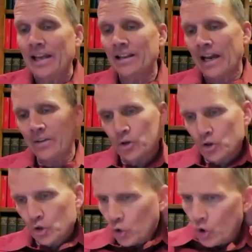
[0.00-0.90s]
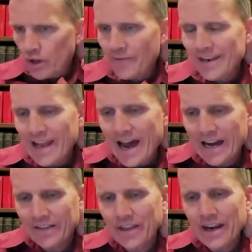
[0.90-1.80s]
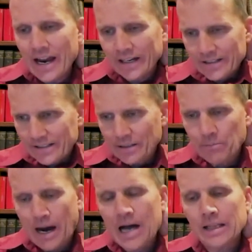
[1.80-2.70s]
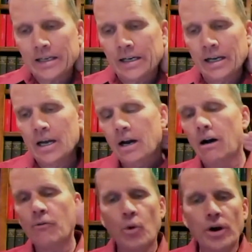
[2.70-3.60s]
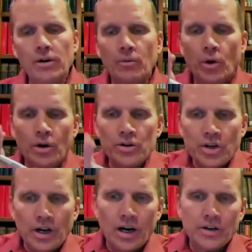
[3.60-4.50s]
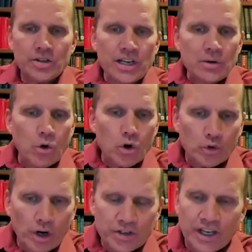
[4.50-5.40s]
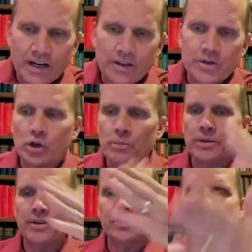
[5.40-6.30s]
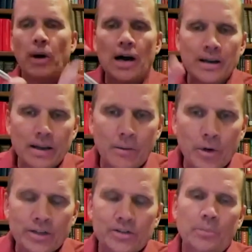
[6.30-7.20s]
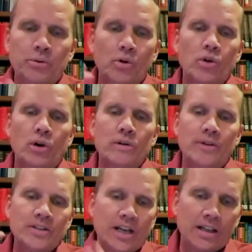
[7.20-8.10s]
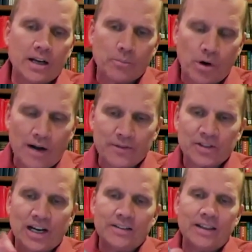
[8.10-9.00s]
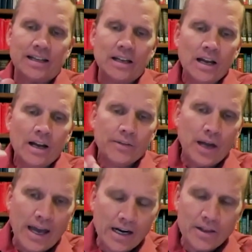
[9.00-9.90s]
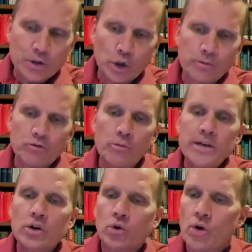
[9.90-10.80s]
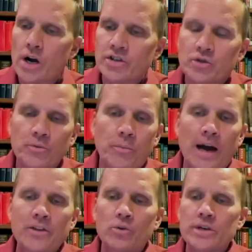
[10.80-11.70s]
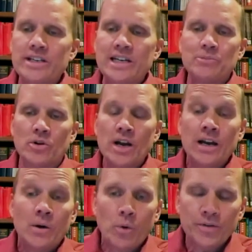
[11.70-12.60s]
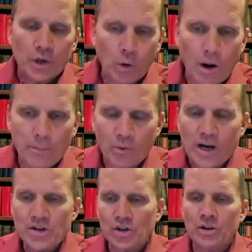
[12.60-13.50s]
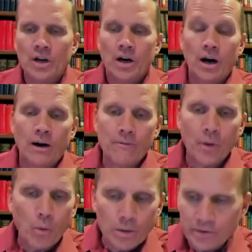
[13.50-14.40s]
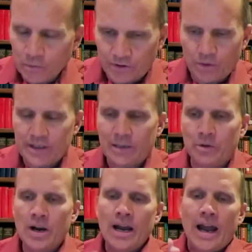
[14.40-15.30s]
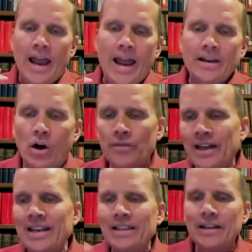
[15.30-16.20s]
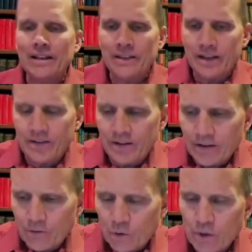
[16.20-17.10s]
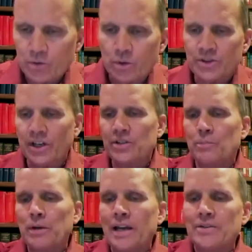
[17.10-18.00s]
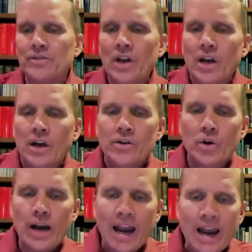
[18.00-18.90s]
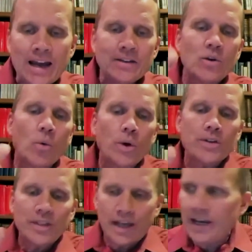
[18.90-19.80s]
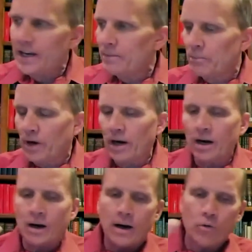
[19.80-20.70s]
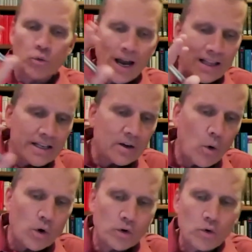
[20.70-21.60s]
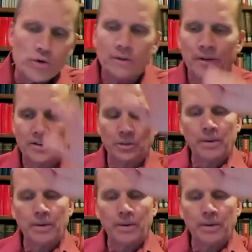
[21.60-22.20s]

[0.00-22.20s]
They lay the stole on the neck, and the neck is symbolic of where where uh, she will crush the head of the serpent, the spot at which the Proto-Evangelicum prophesied that the head of the serpent will be crushed by the Redeemer with the cooperation of the woman with the Redeemer. And uh, then the, the, the, the ritual says to place your hand with a, uh, a relic or crucifix